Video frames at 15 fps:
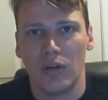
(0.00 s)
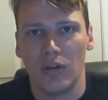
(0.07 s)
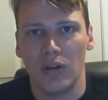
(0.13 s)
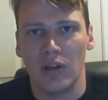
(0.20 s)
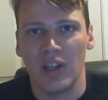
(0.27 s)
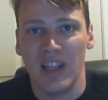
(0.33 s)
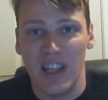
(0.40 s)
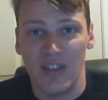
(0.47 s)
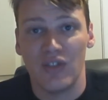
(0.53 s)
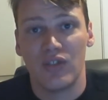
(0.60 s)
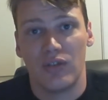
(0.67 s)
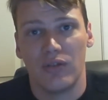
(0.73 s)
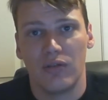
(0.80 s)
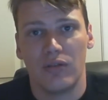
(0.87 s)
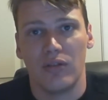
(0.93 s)

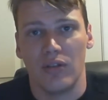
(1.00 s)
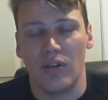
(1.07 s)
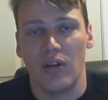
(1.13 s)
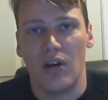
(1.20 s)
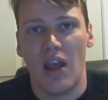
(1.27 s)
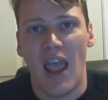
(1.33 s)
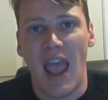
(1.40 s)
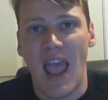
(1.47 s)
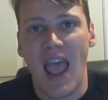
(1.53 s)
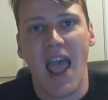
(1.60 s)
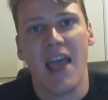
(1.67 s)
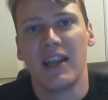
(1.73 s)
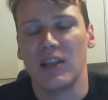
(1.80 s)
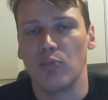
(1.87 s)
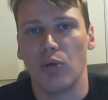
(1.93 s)
lids to
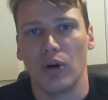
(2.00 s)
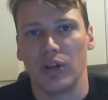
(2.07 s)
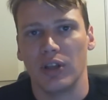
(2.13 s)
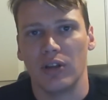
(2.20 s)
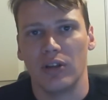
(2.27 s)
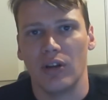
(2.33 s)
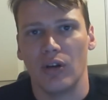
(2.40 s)
anybody,